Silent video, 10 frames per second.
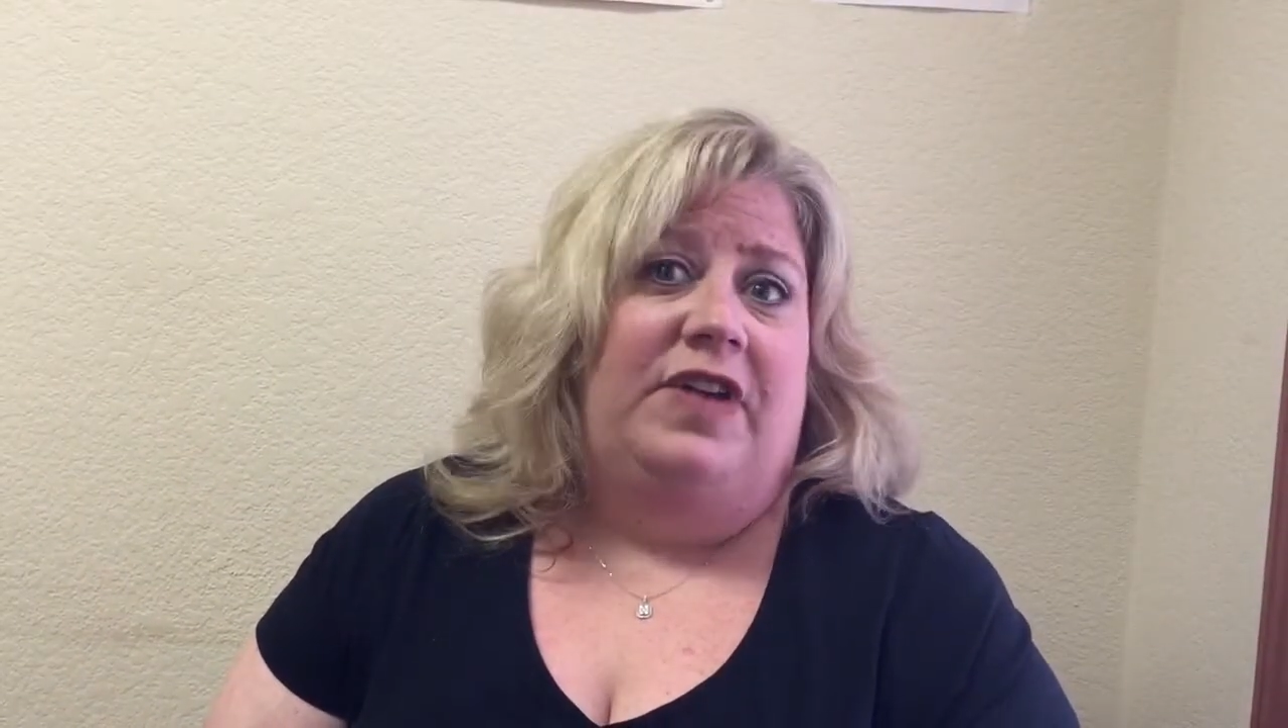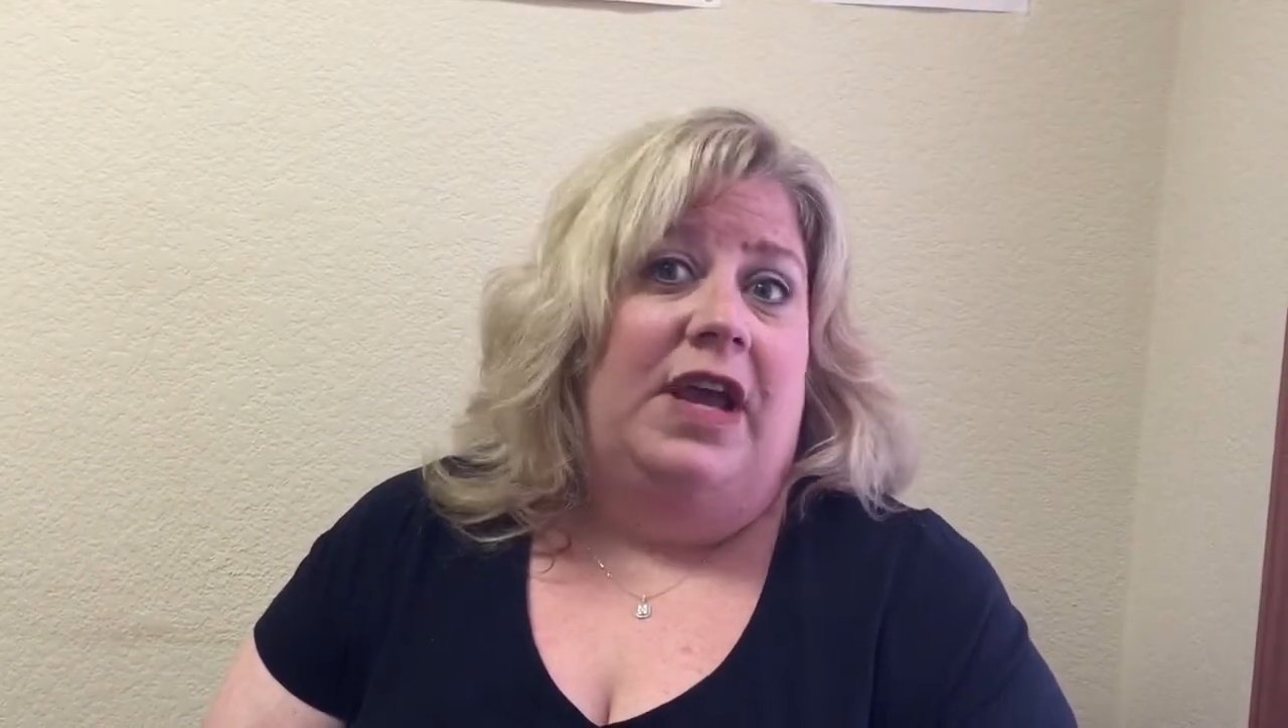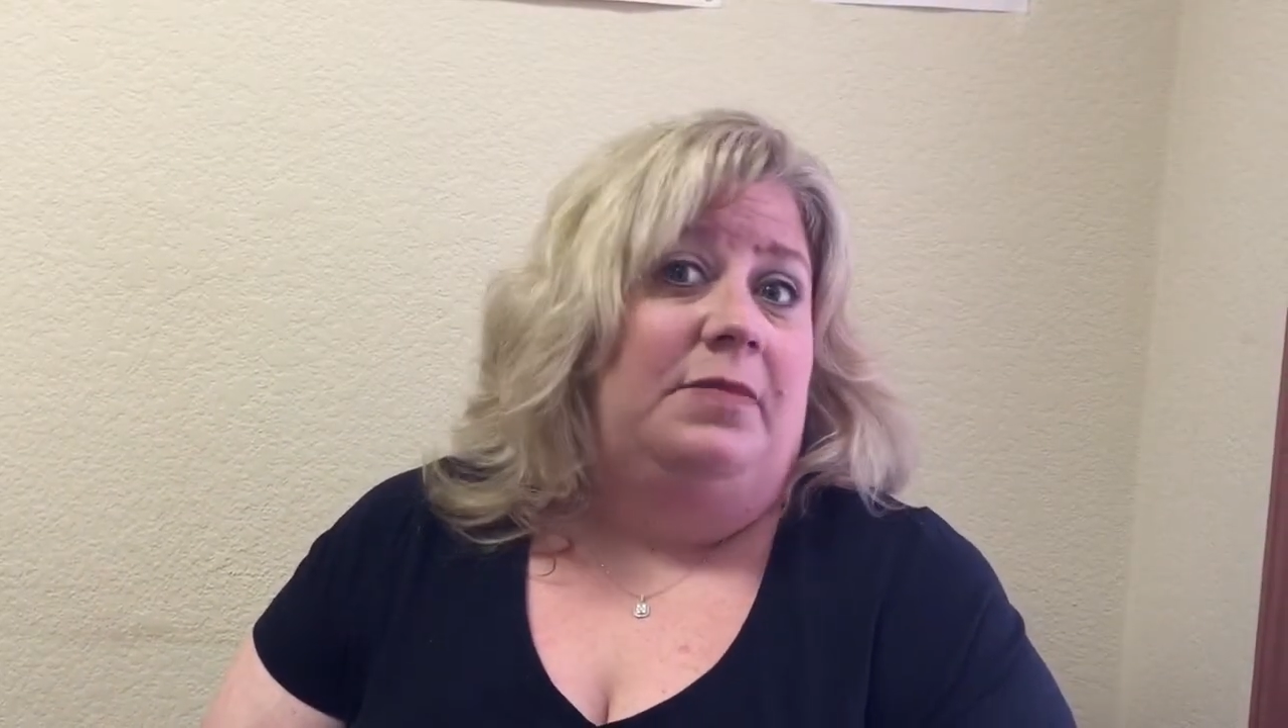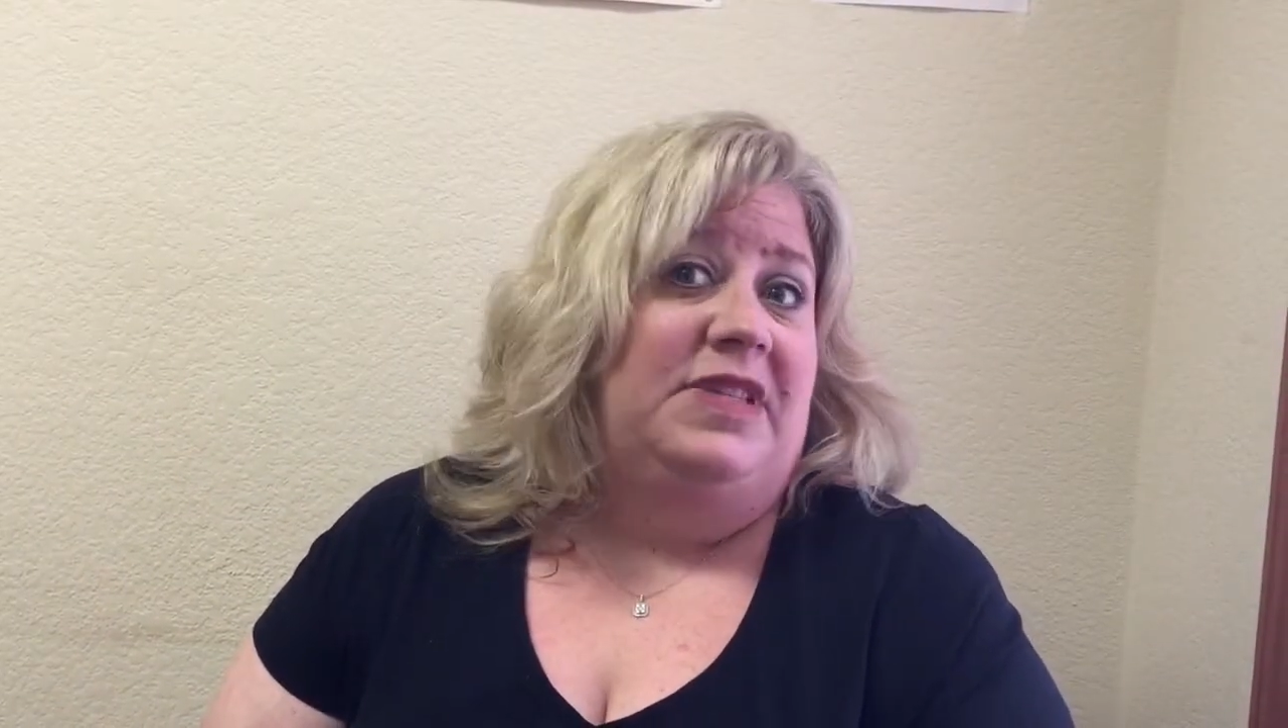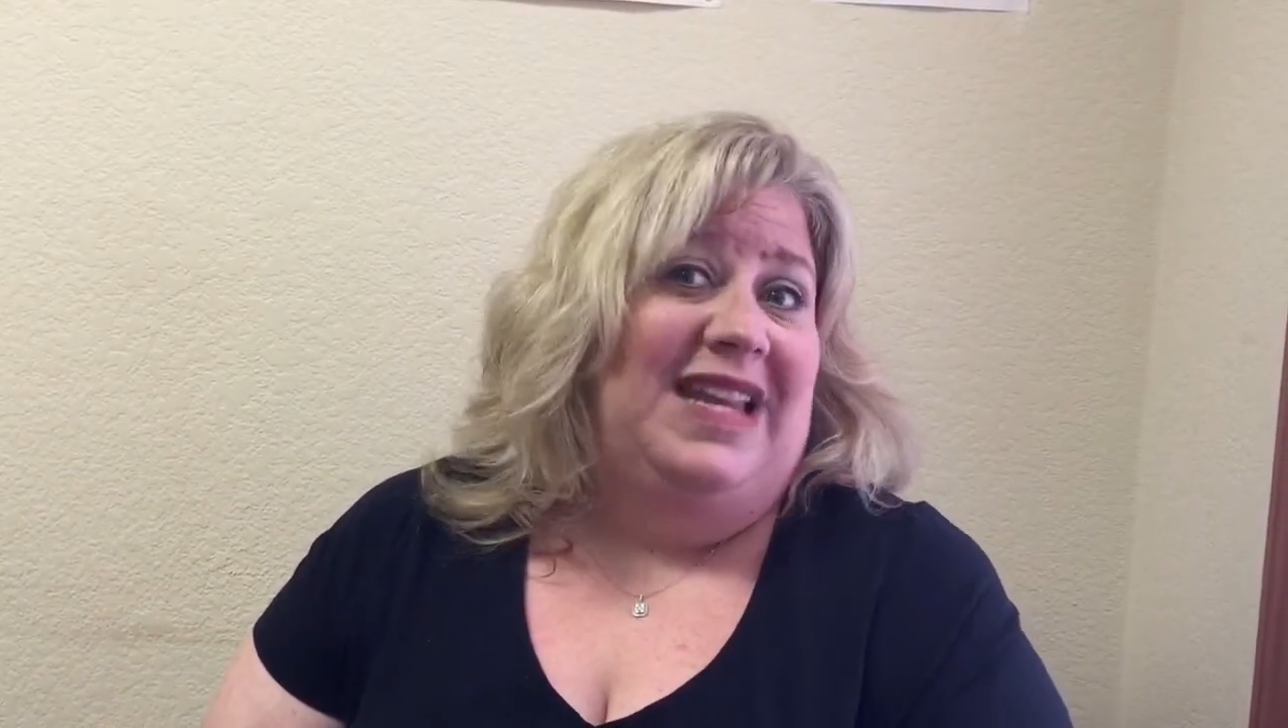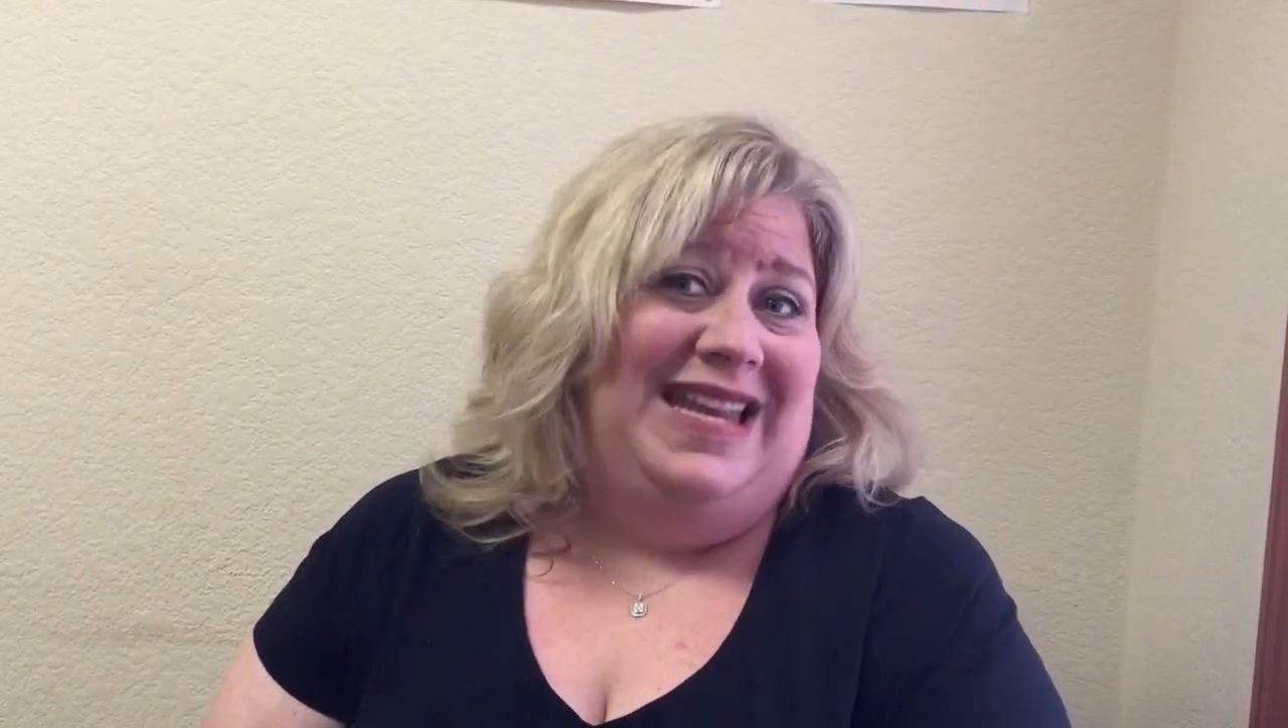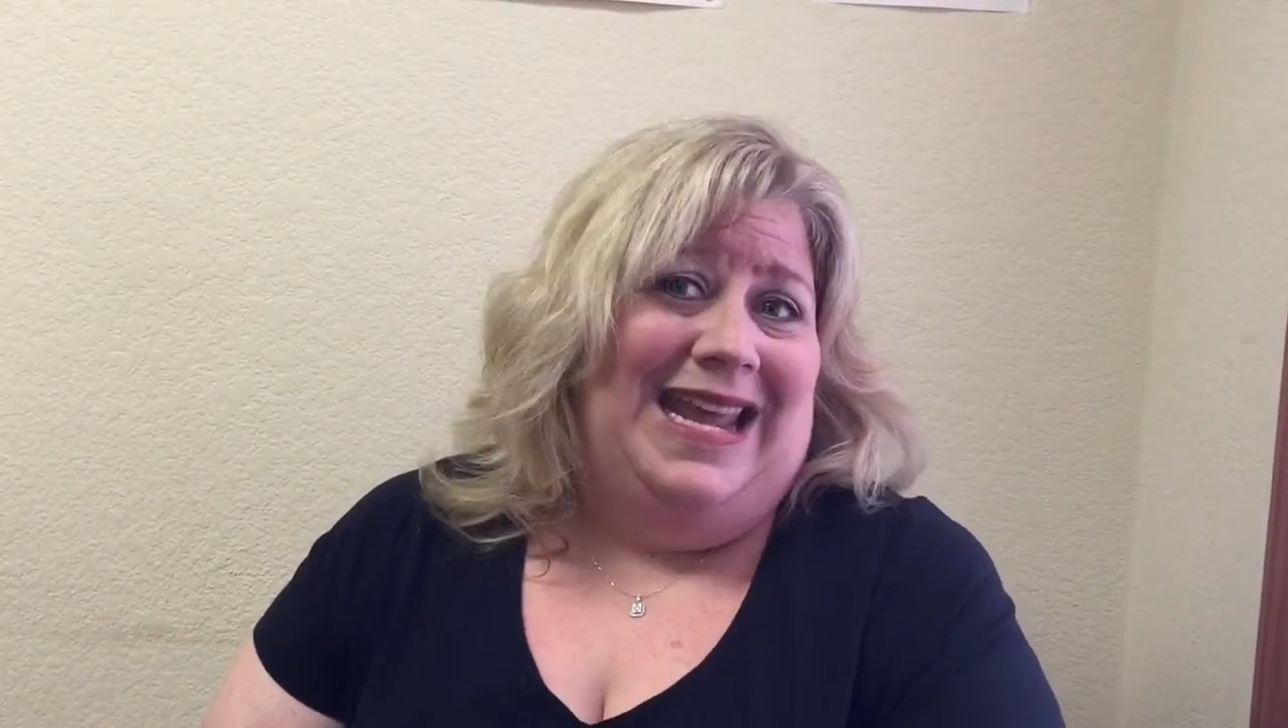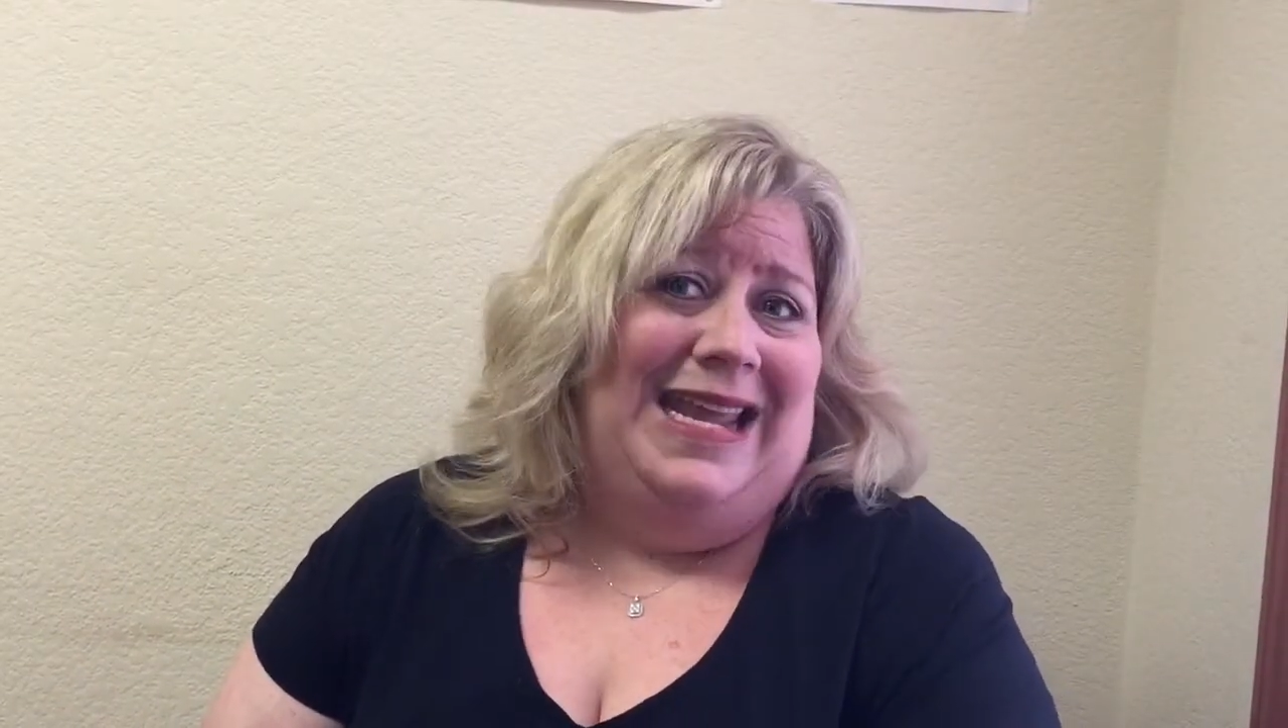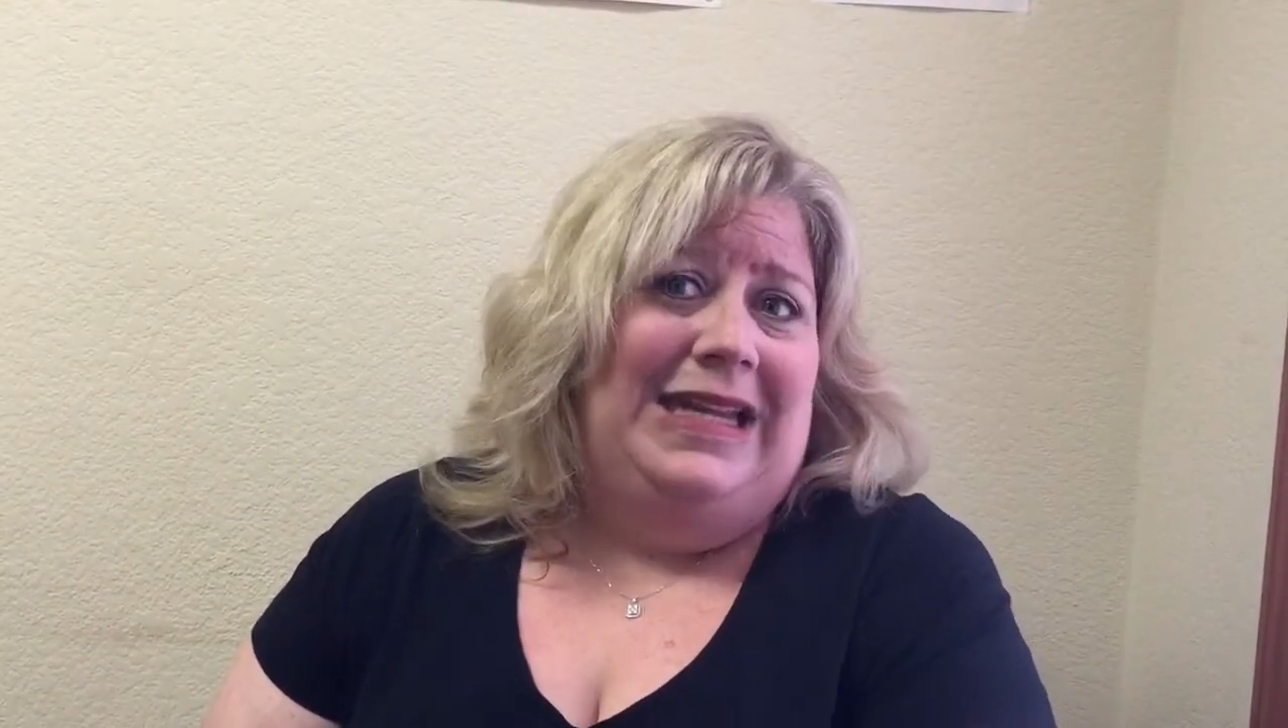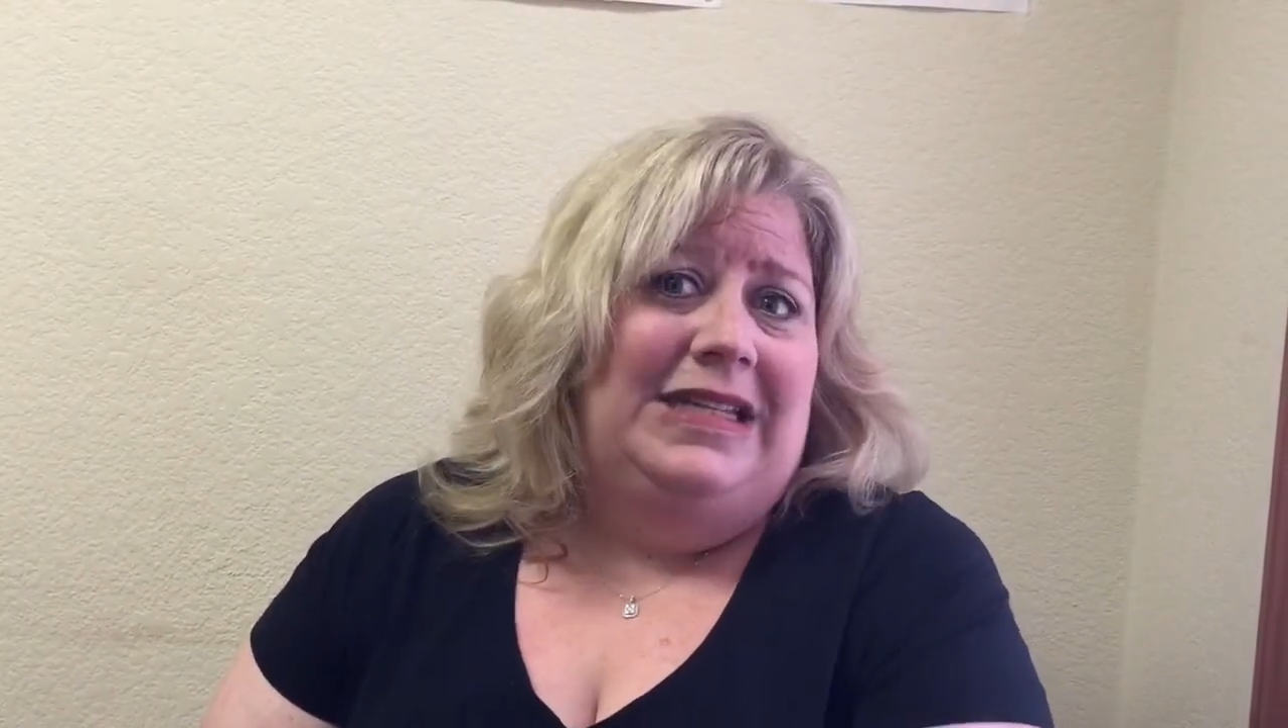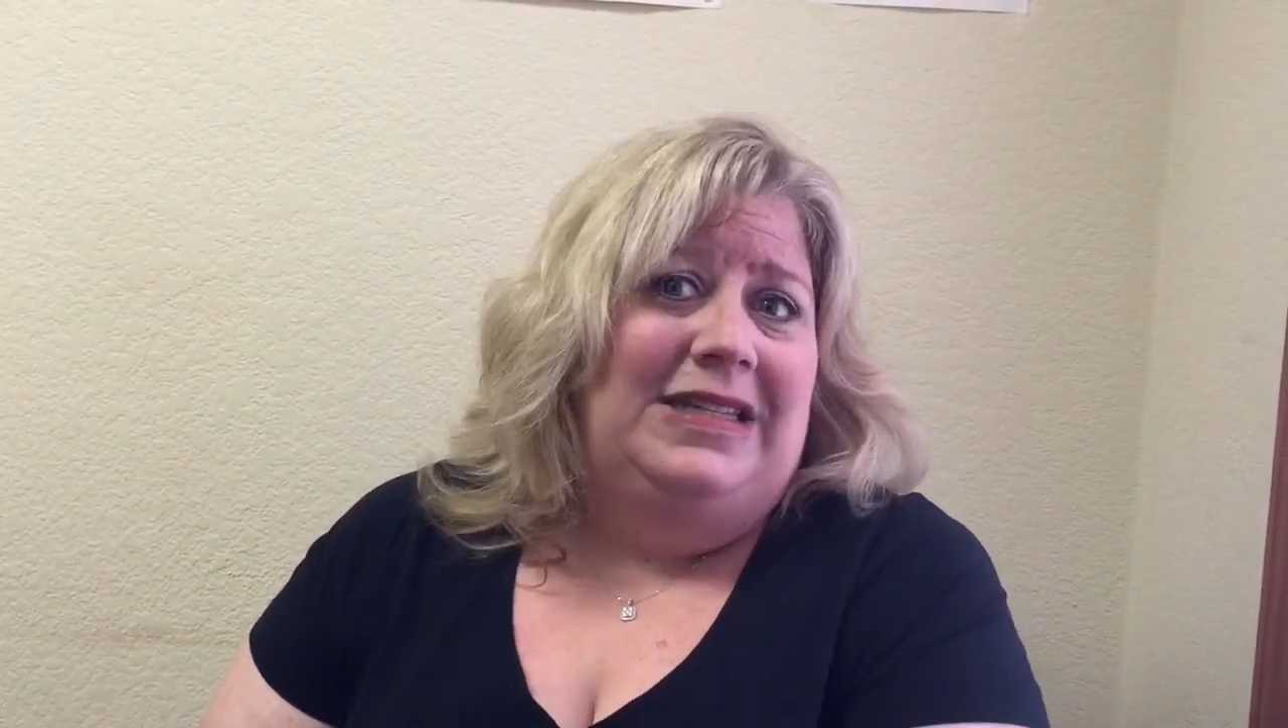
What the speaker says: times a night.